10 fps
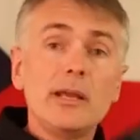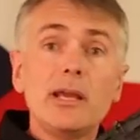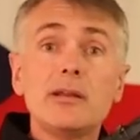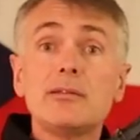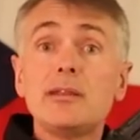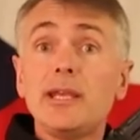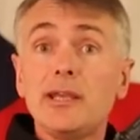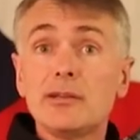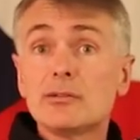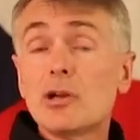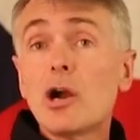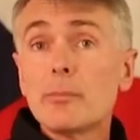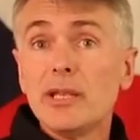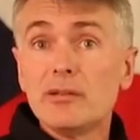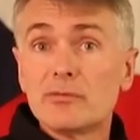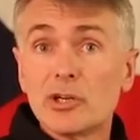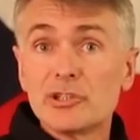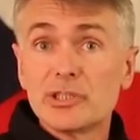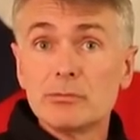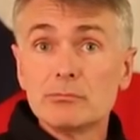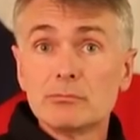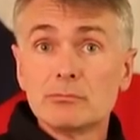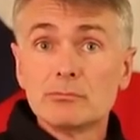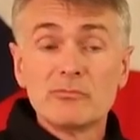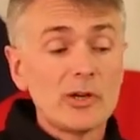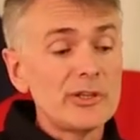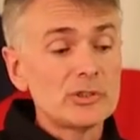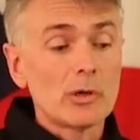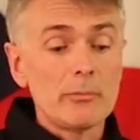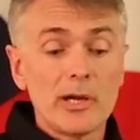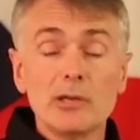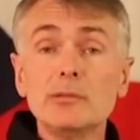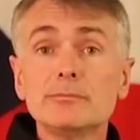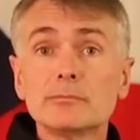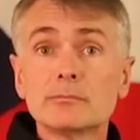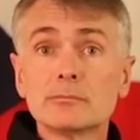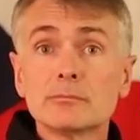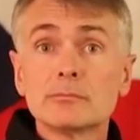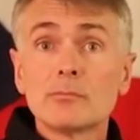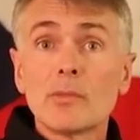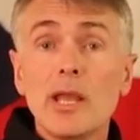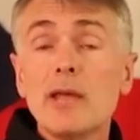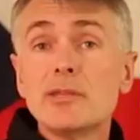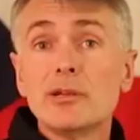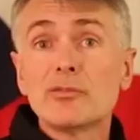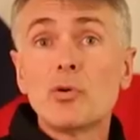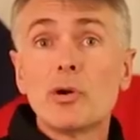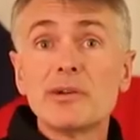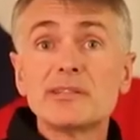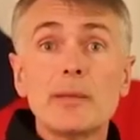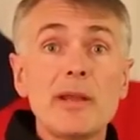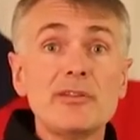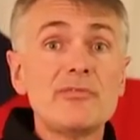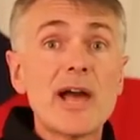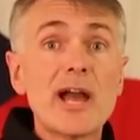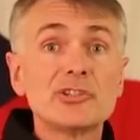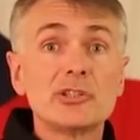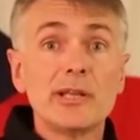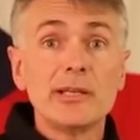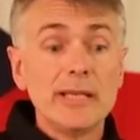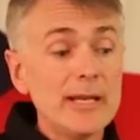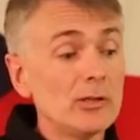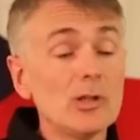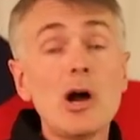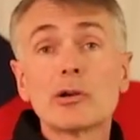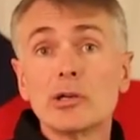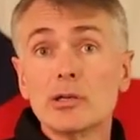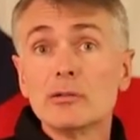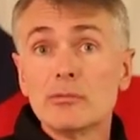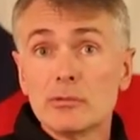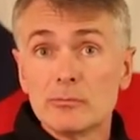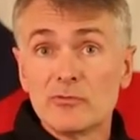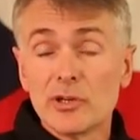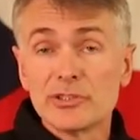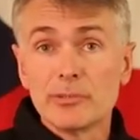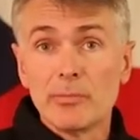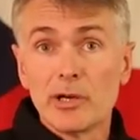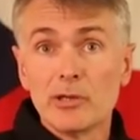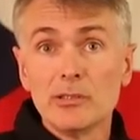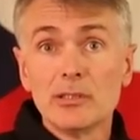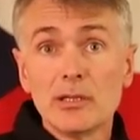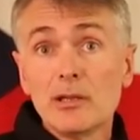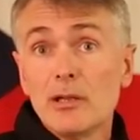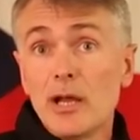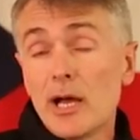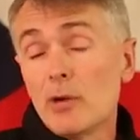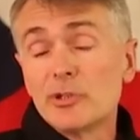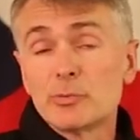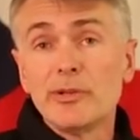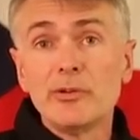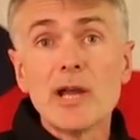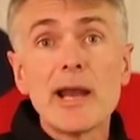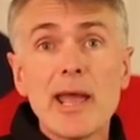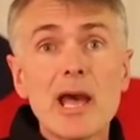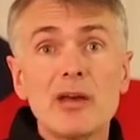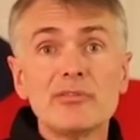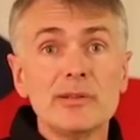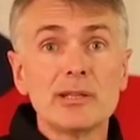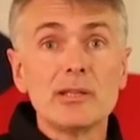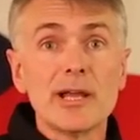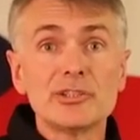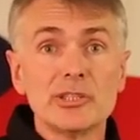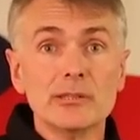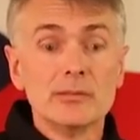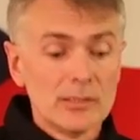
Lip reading: in the carbine version, very short barrel. And then of course they manufactured it in a longer version barrel, which we do not have in the collection.